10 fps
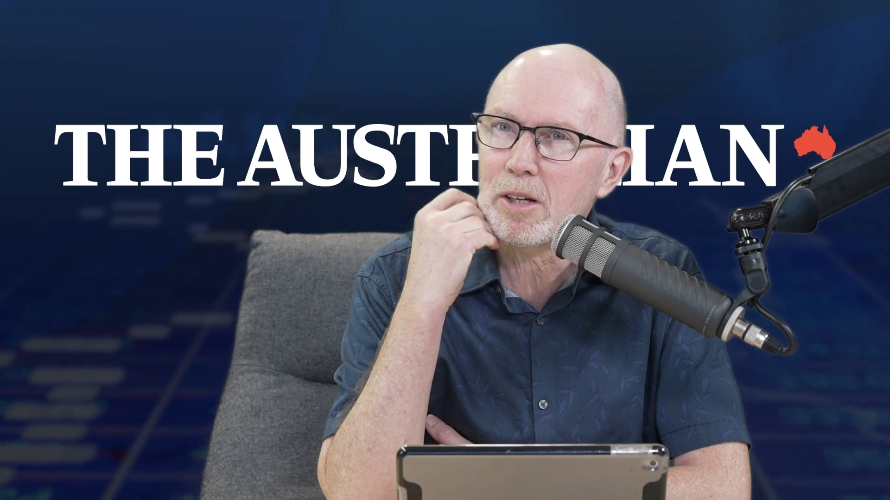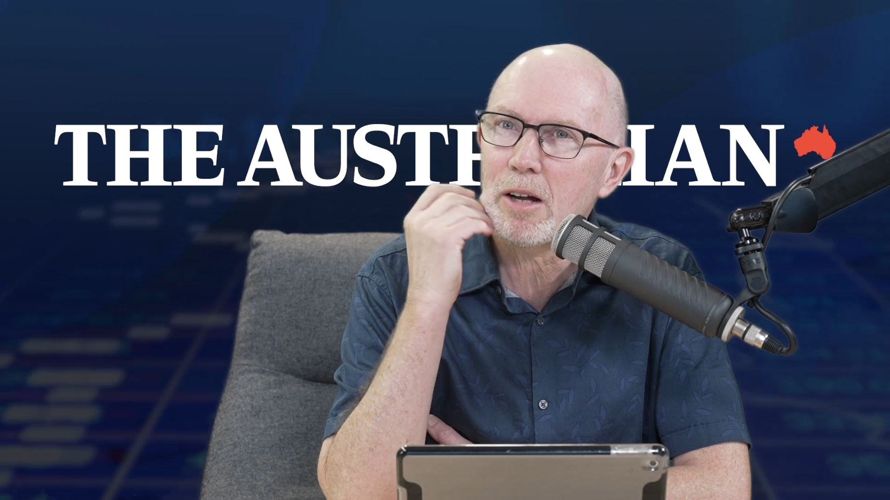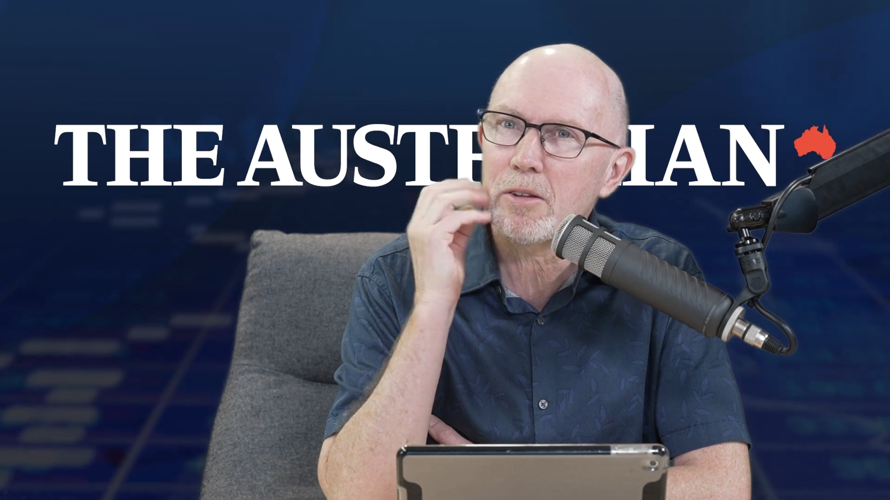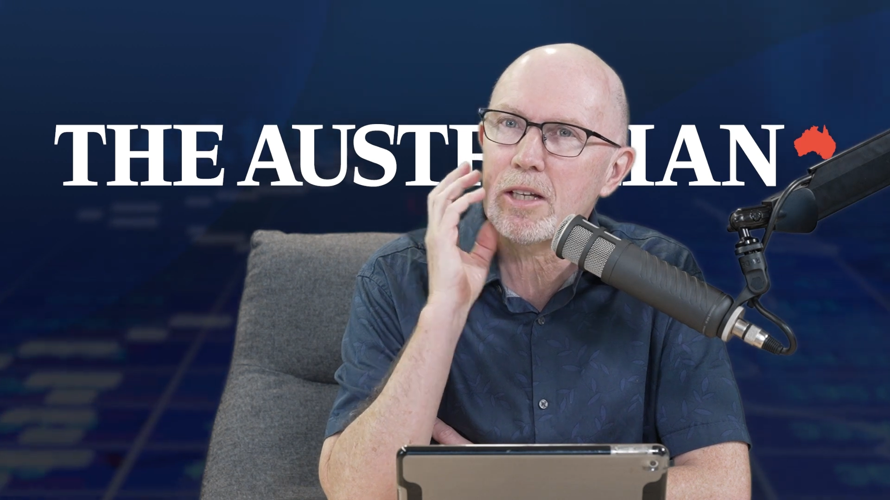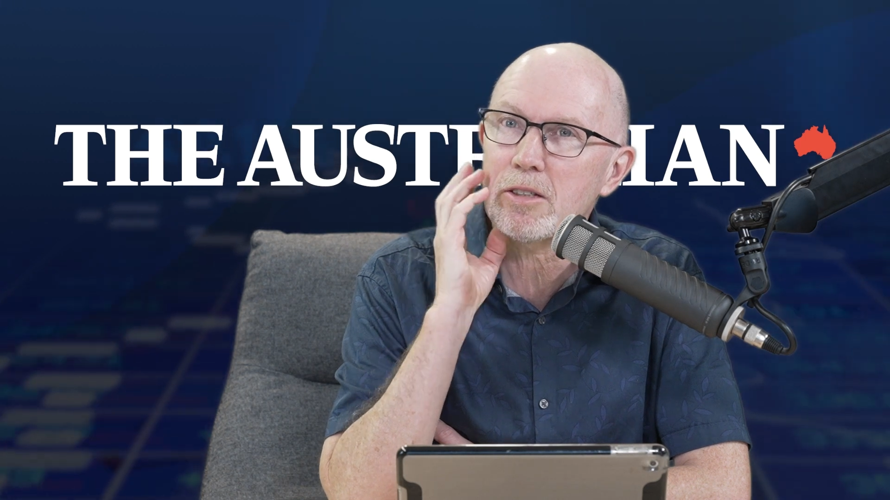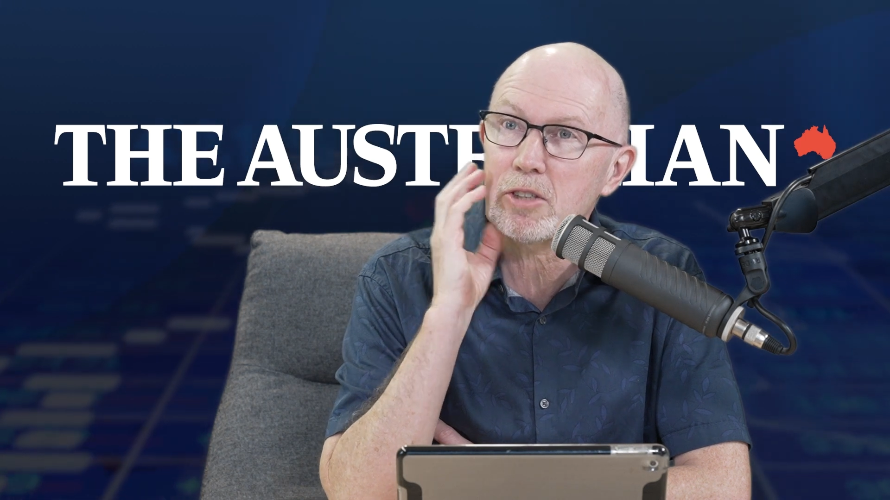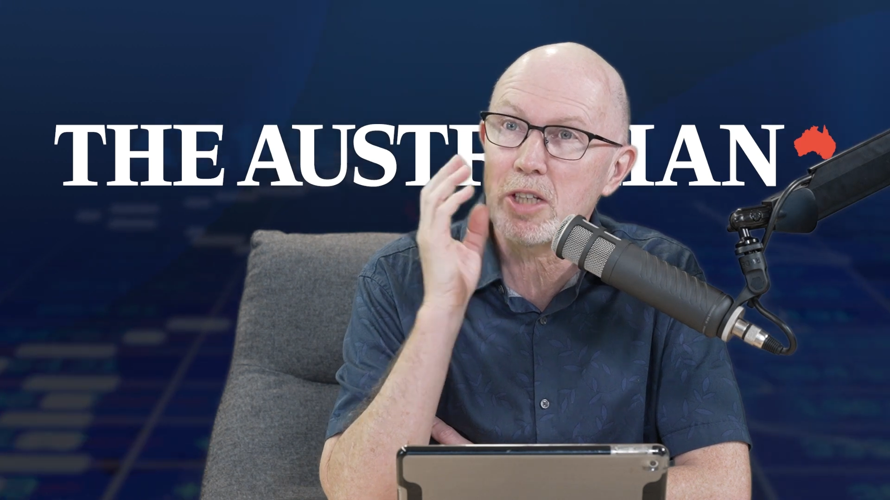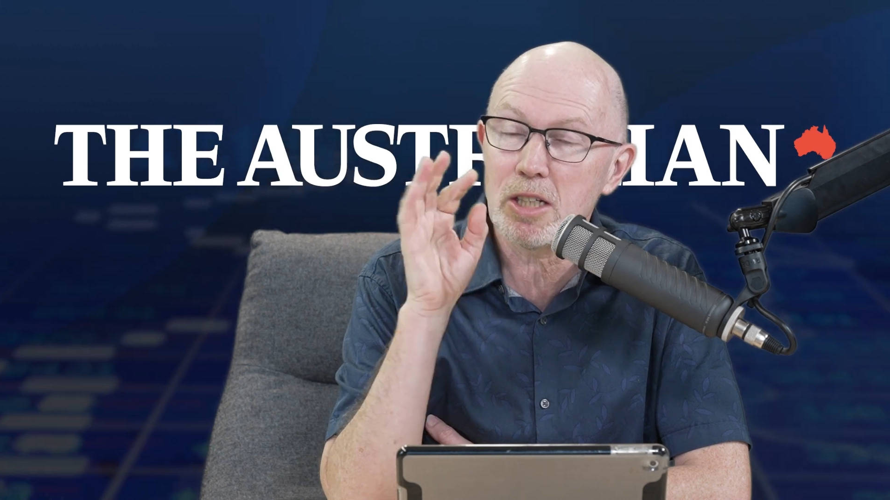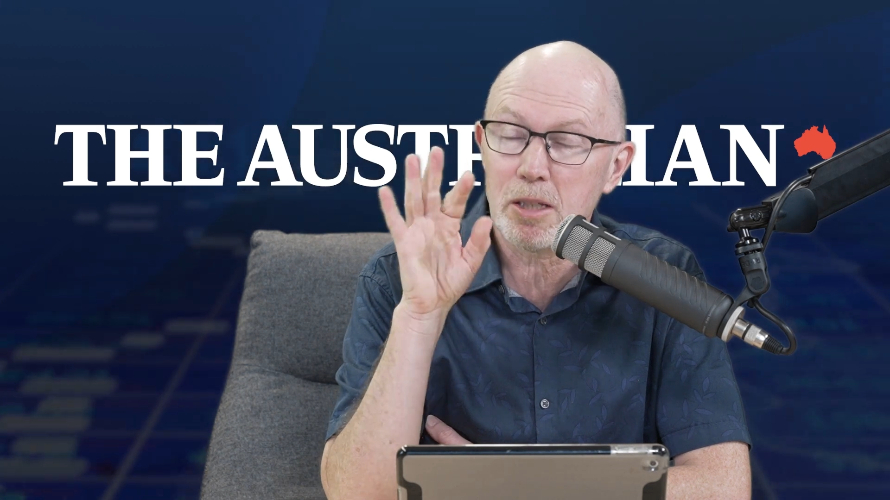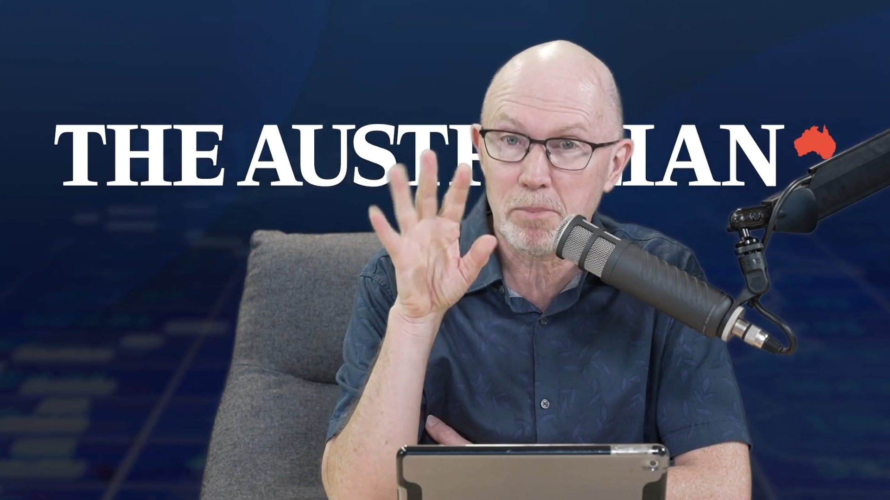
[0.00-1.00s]
how things are
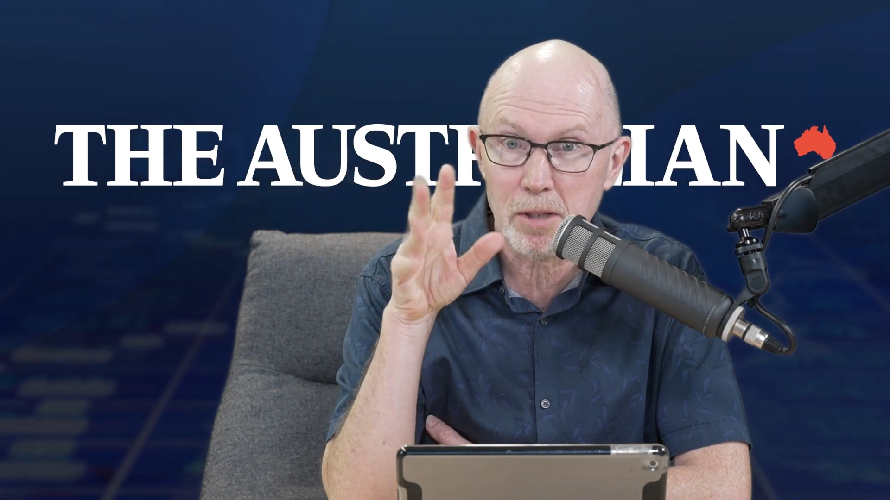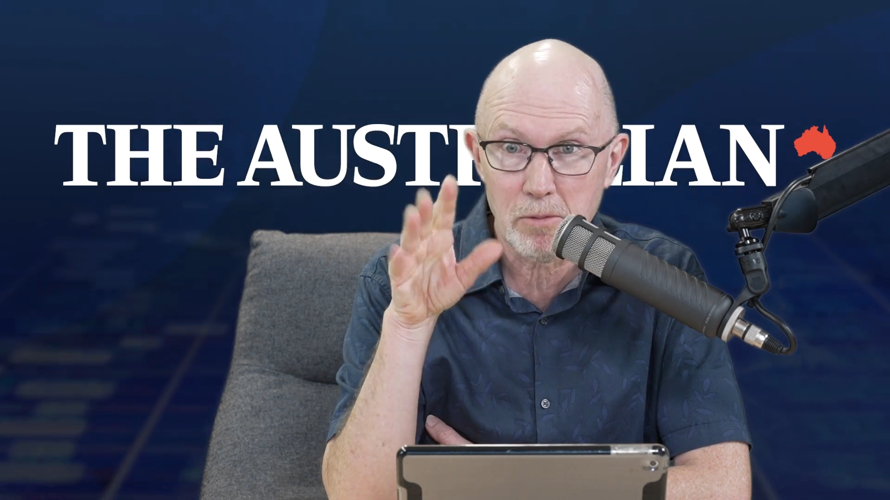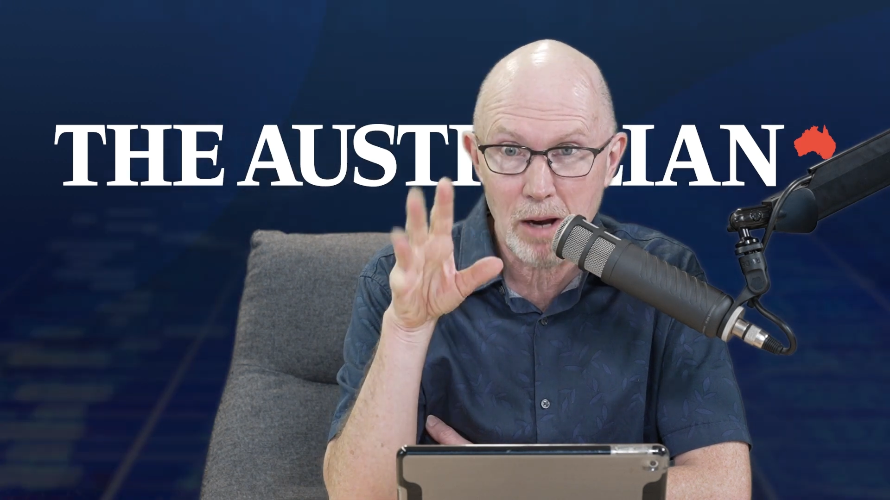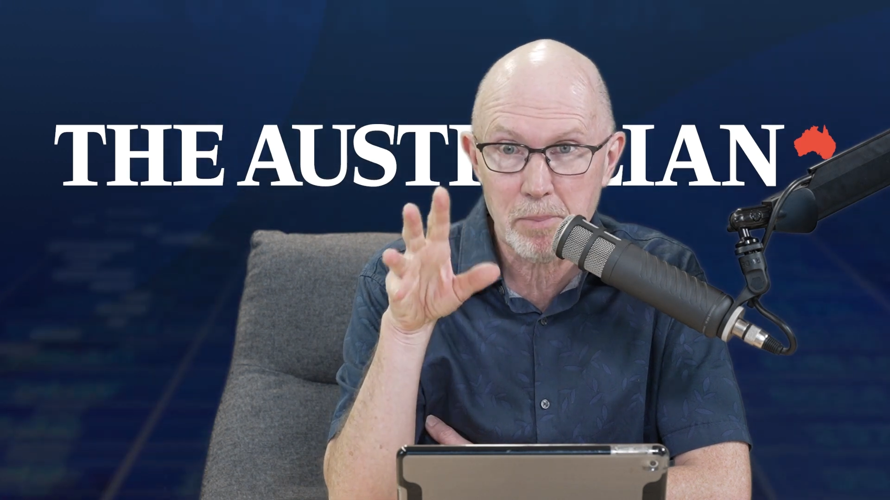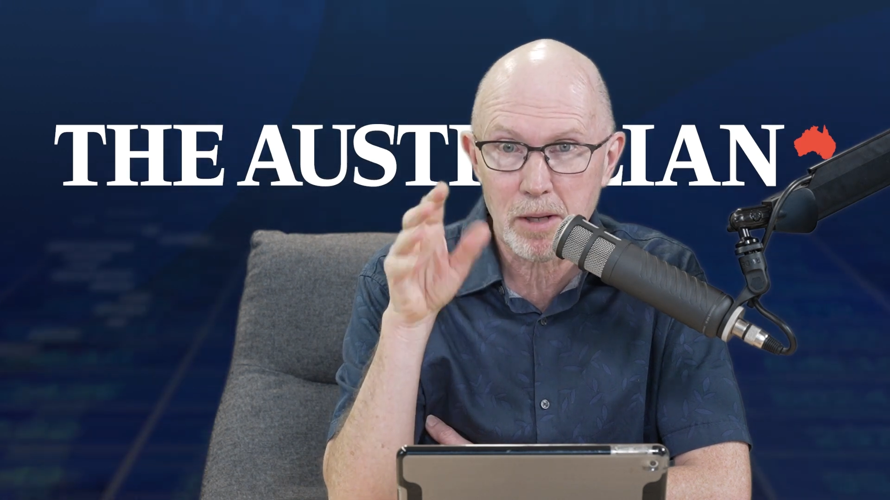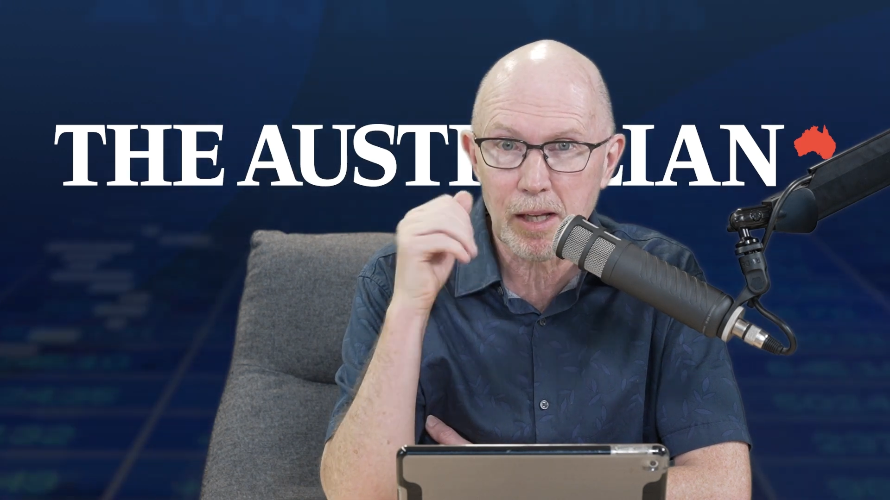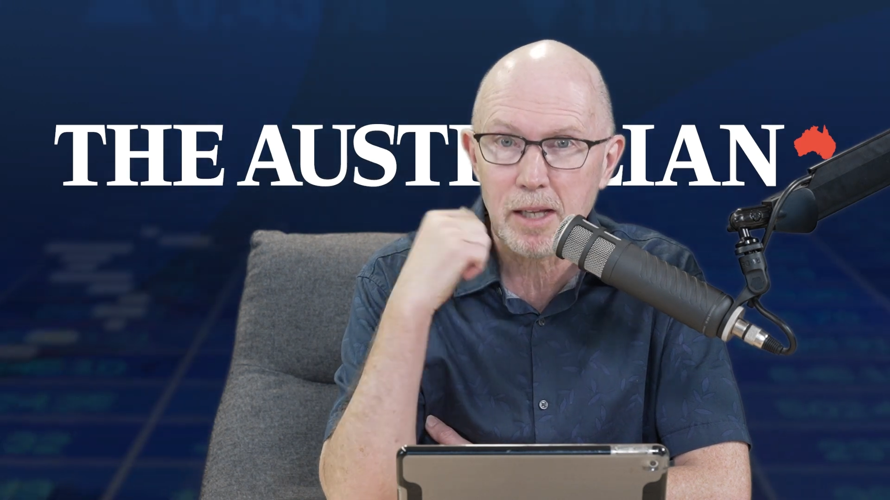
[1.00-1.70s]
changing pretty rapidly,